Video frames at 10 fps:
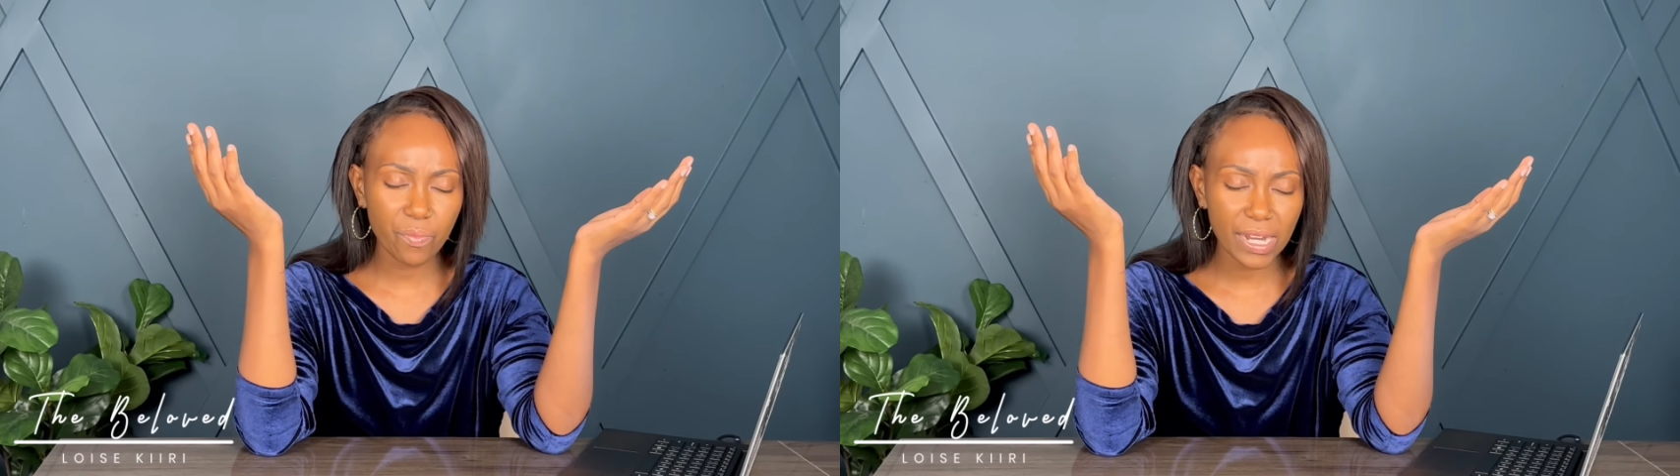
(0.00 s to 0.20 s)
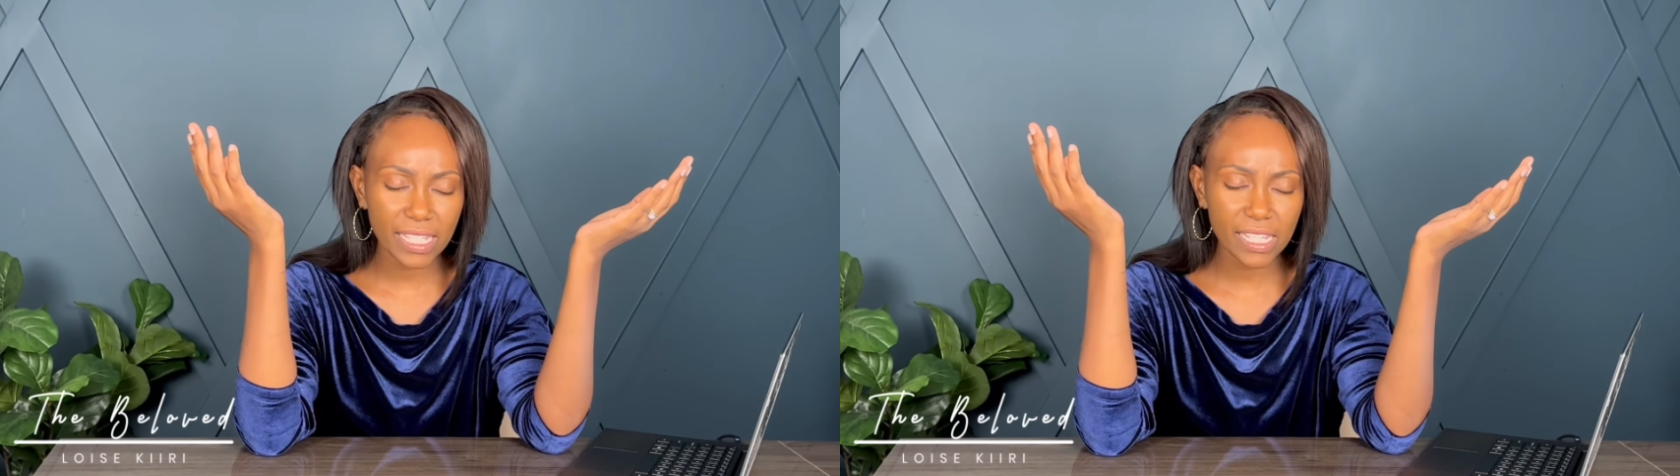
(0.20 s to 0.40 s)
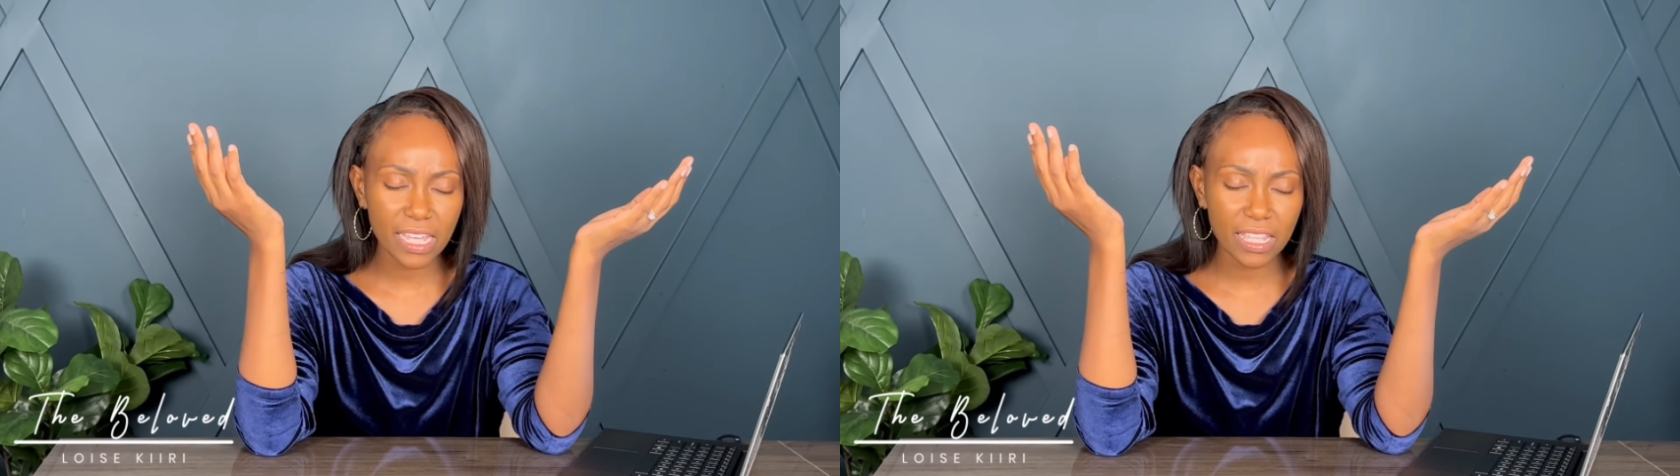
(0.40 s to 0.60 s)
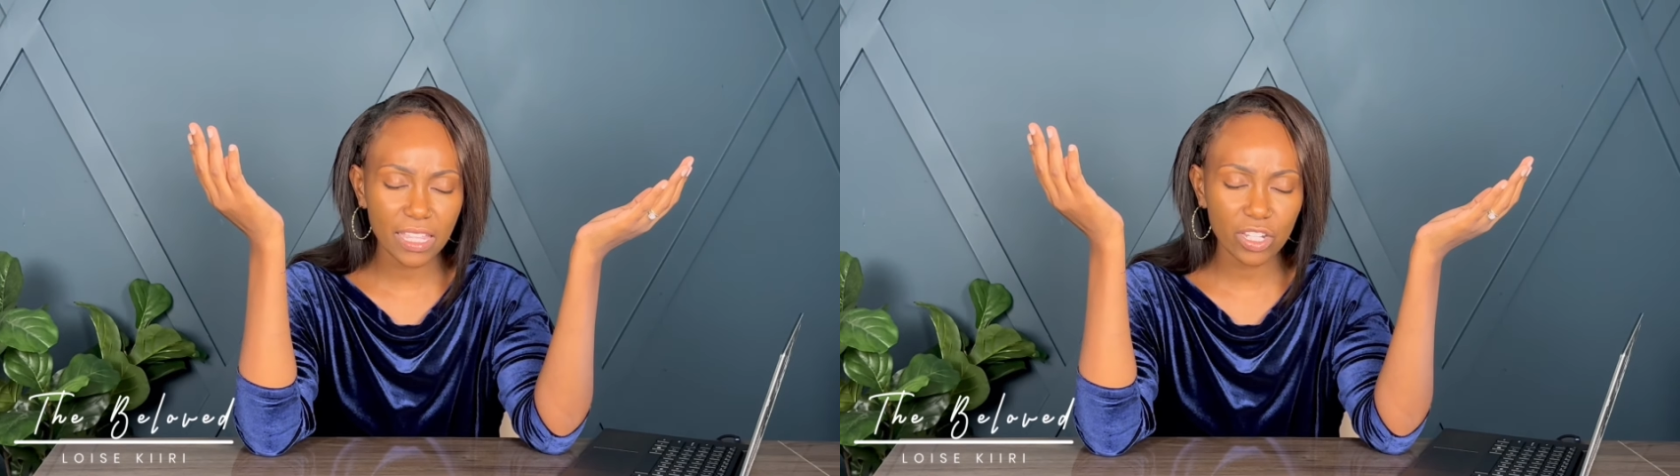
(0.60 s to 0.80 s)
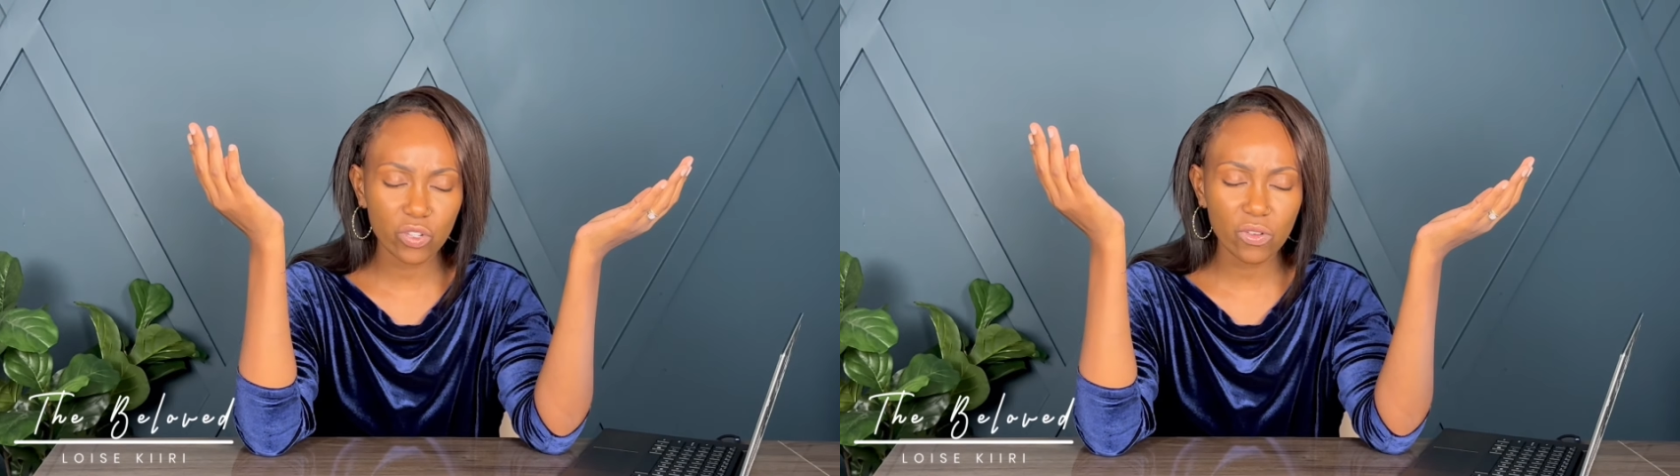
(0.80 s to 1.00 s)
blessing
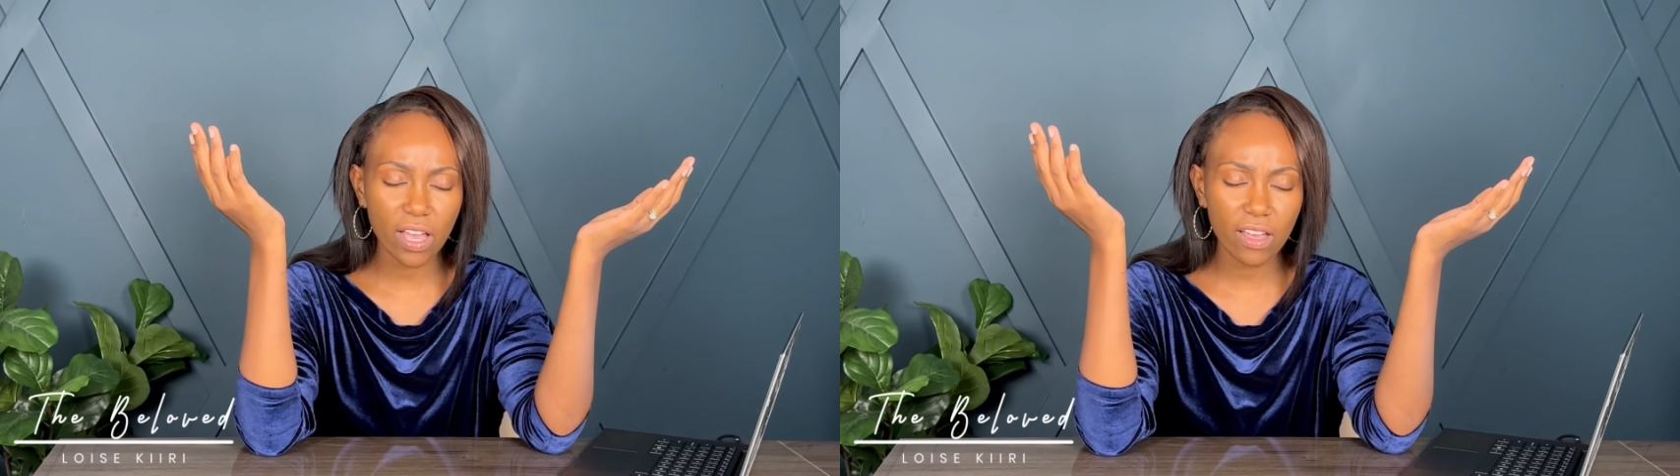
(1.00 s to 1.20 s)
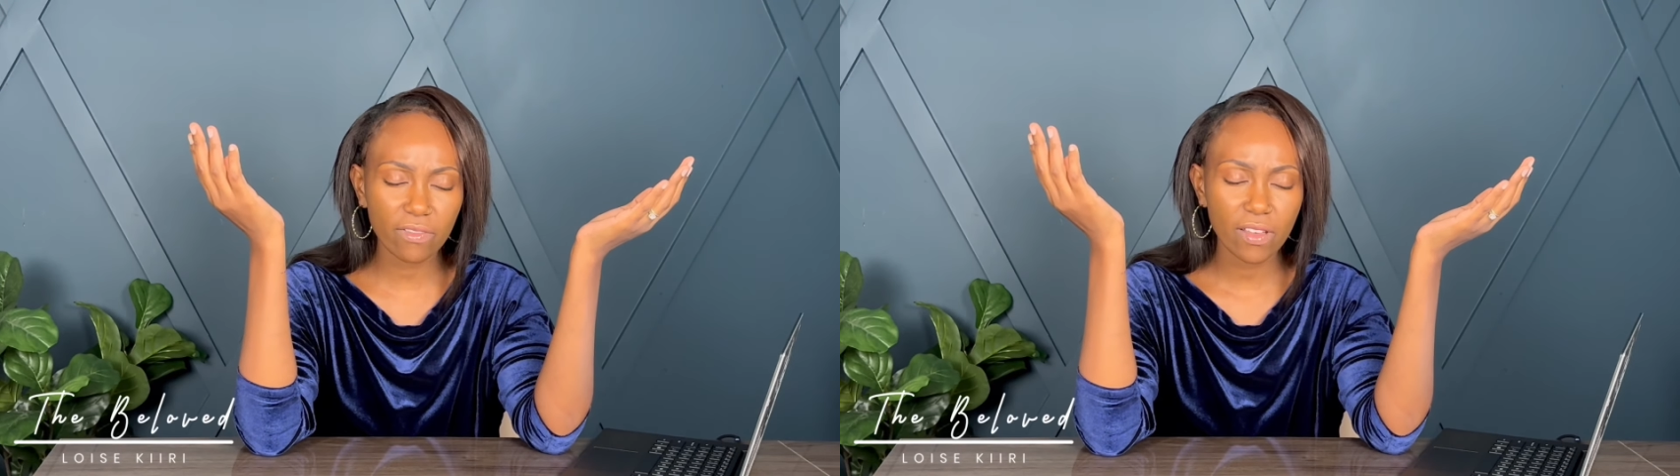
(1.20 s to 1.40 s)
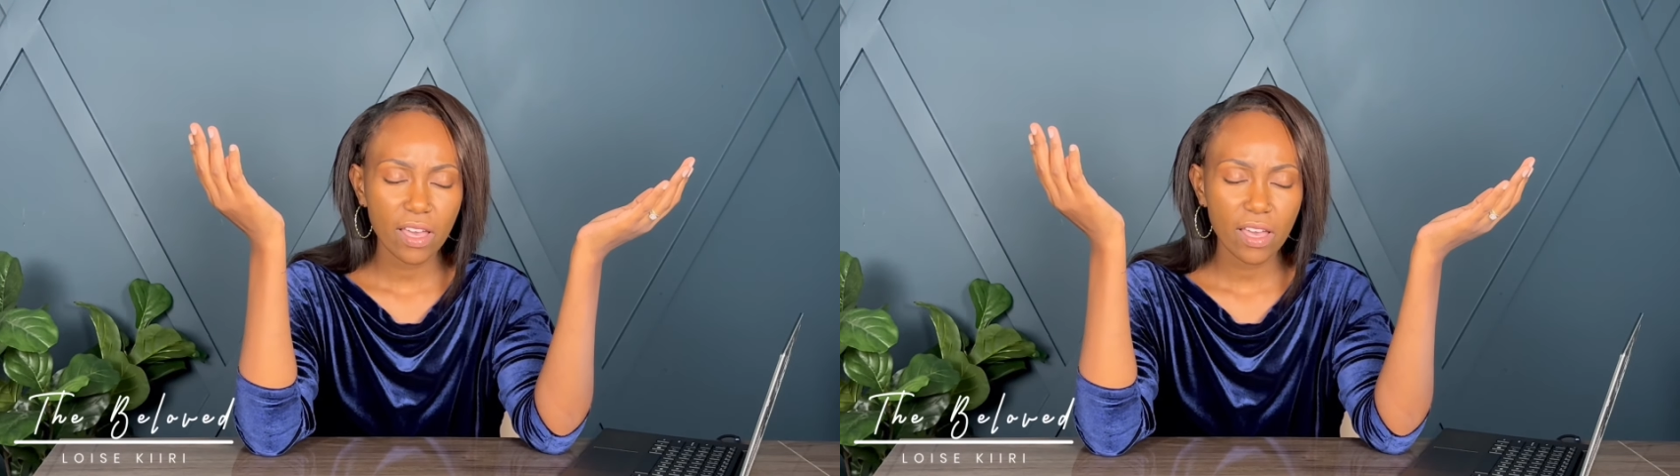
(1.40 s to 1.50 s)
that you have